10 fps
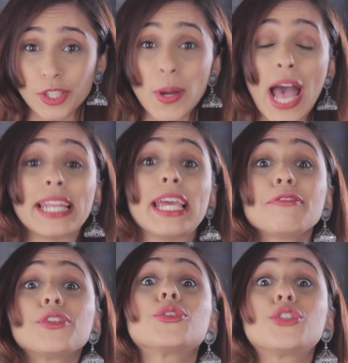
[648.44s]
video, and
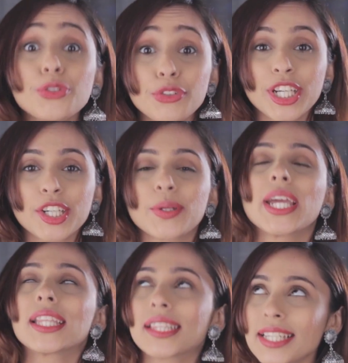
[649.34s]
if you do
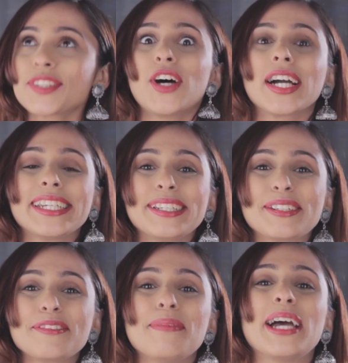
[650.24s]
recreate this Rakhi
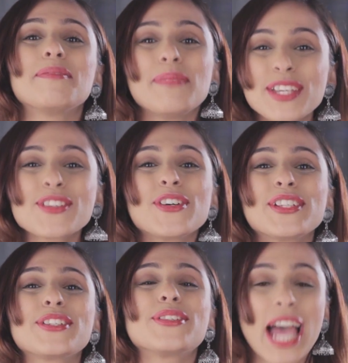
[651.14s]
look of mine, make sure
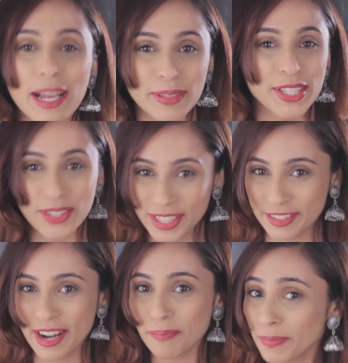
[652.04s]
that you tag me in your
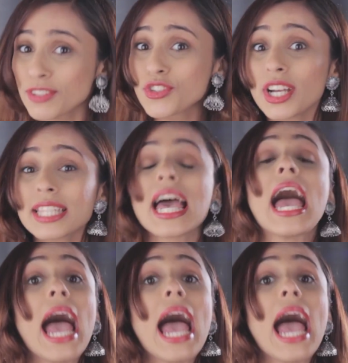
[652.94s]
Instagram pictures.